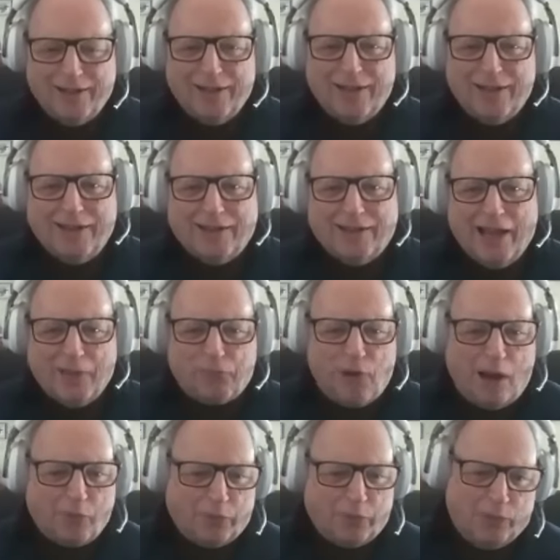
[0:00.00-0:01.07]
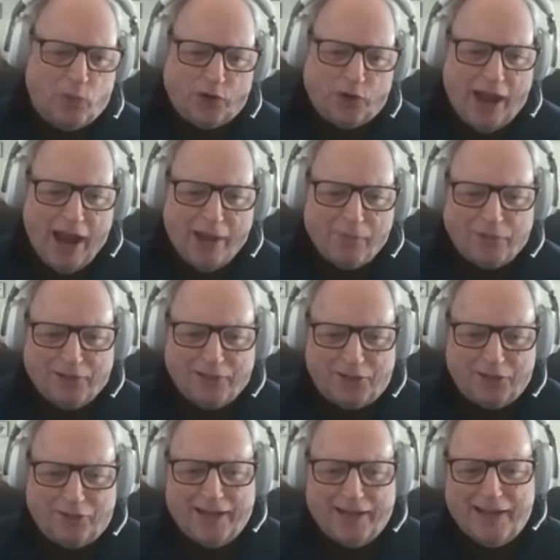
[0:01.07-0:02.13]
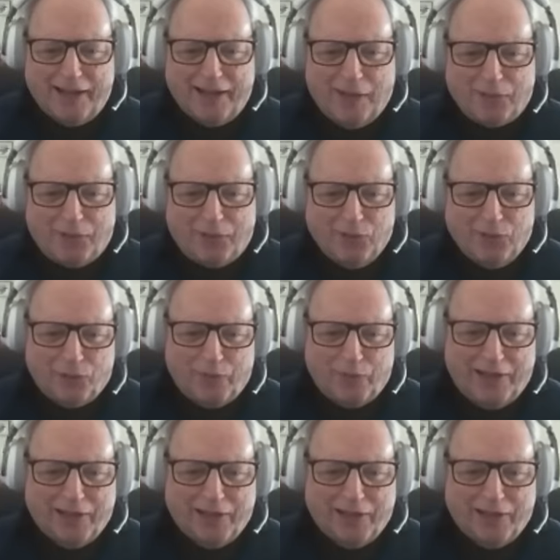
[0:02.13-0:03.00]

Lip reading: And that probably won't happen until I get up to begin